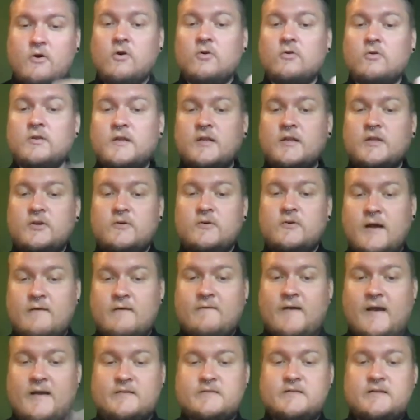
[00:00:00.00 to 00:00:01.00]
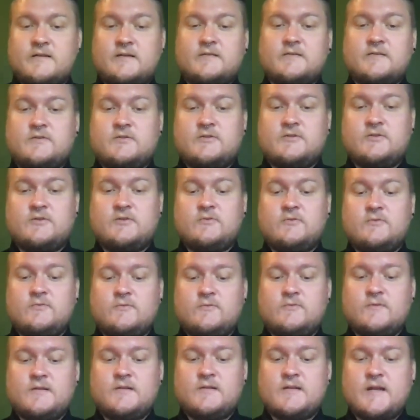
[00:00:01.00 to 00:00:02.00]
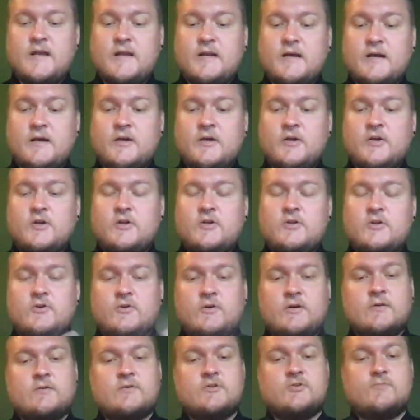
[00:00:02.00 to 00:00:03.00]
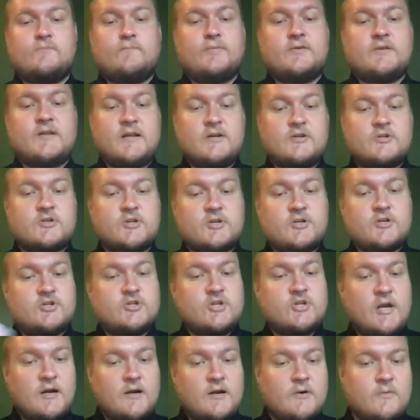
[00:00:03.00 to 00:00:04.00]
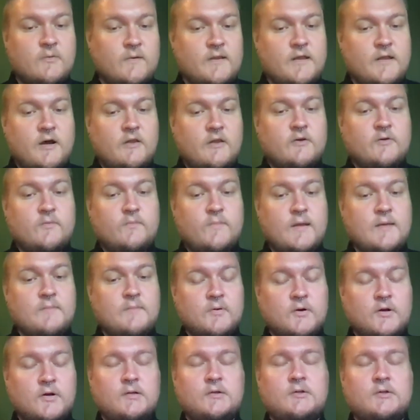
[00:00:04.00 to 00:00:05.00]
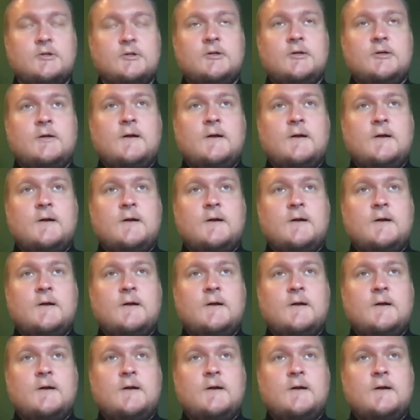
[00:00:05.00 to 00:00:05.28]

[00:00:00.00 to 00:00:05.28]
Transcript: and only you have access to the data you can sh- potentially share it with other people